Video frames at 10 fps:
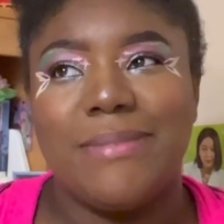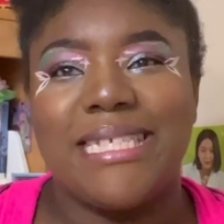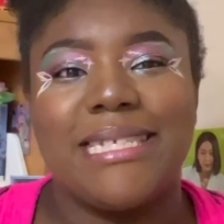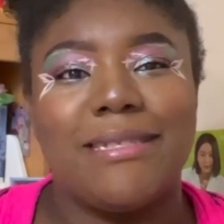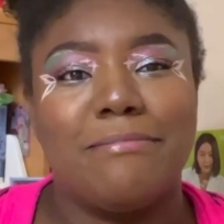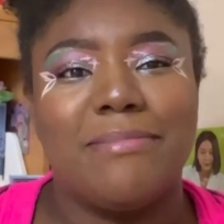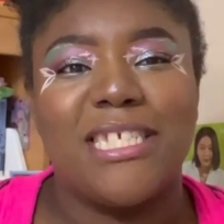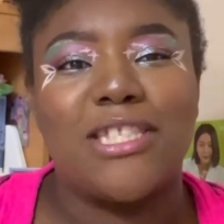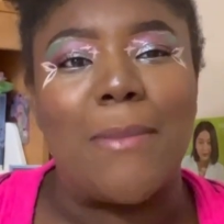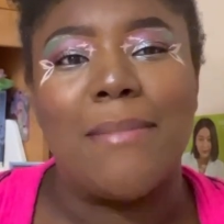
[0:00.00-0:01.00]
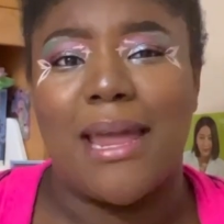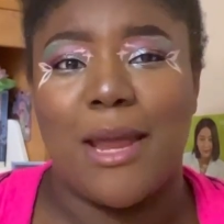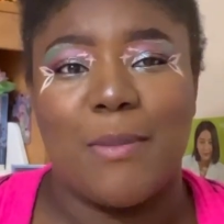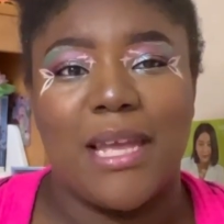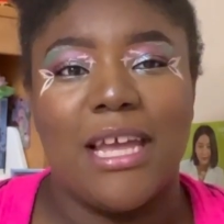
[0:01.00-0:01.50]
Just don't be mad
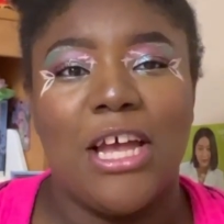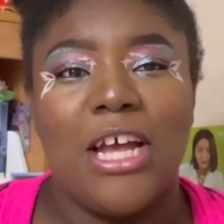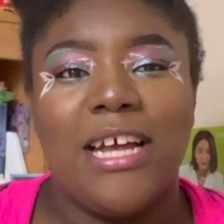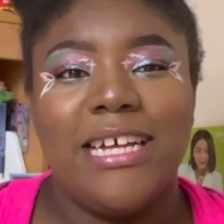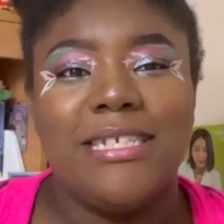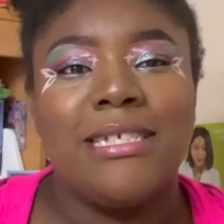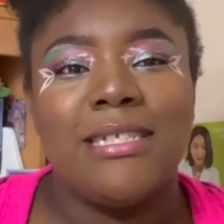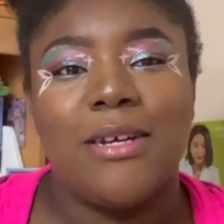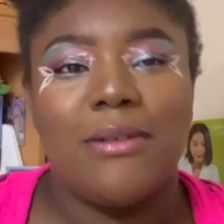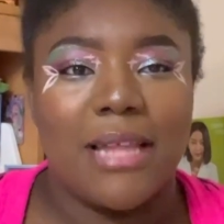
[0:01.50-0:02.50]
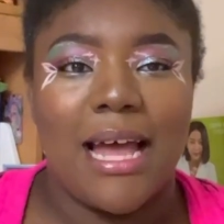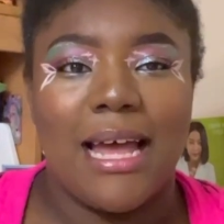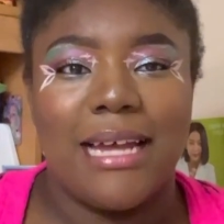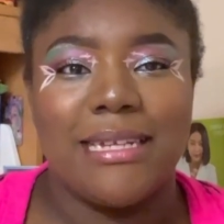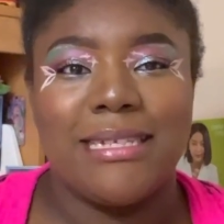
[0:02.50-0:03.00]
at me. Just know
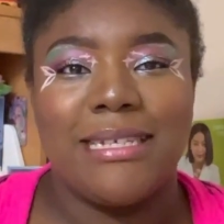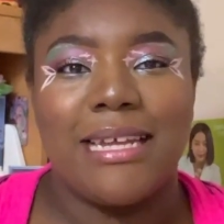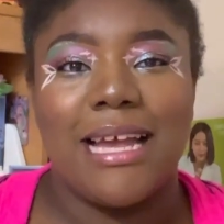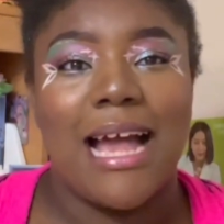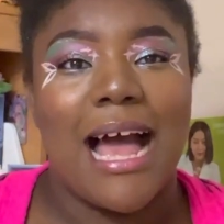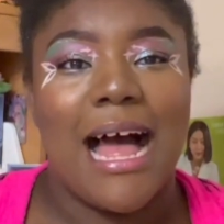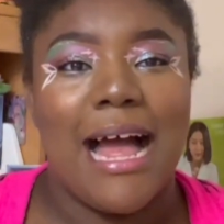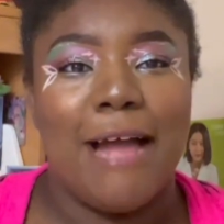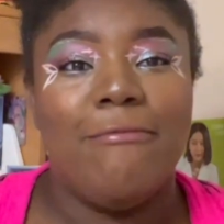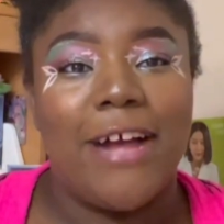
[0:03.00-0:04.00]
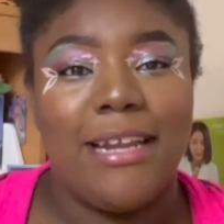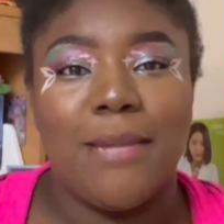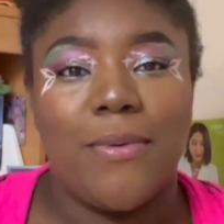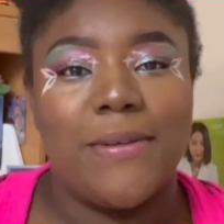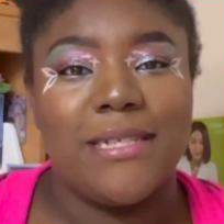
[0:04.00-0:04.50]
that I am finally
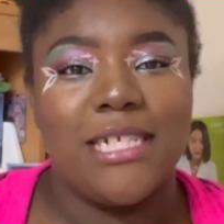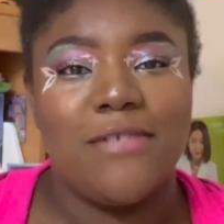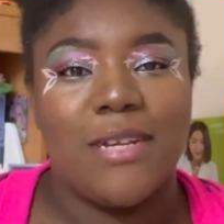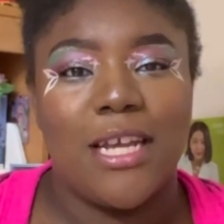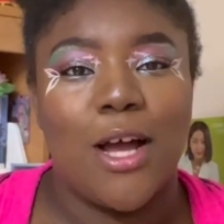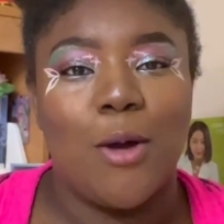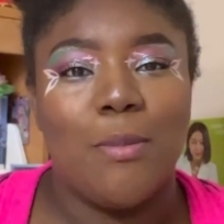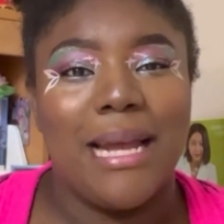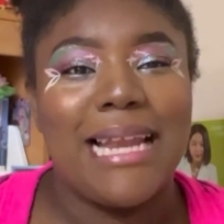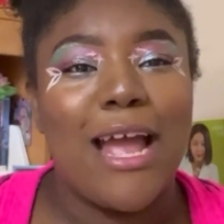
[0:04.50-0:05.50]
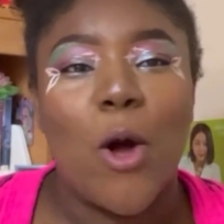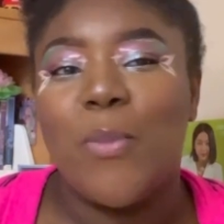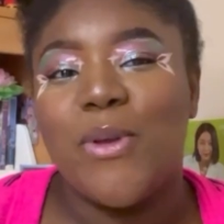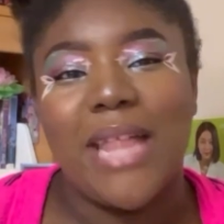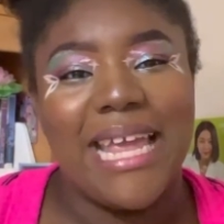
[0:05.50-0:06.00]
posting this video, and I
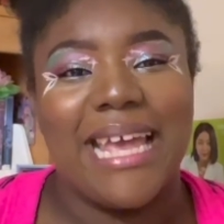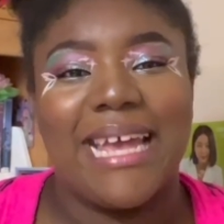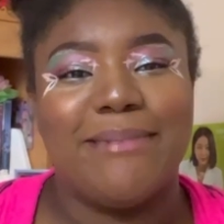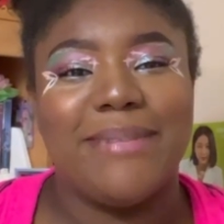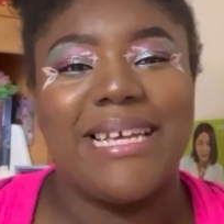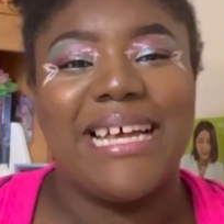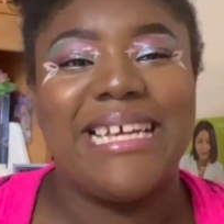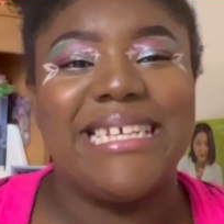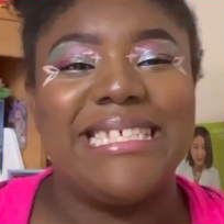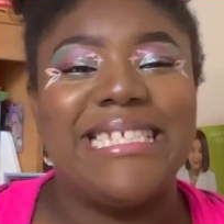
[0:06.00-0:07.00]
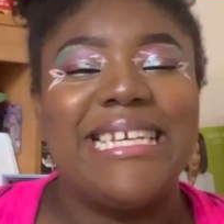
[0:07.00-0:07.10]
hope you like it, because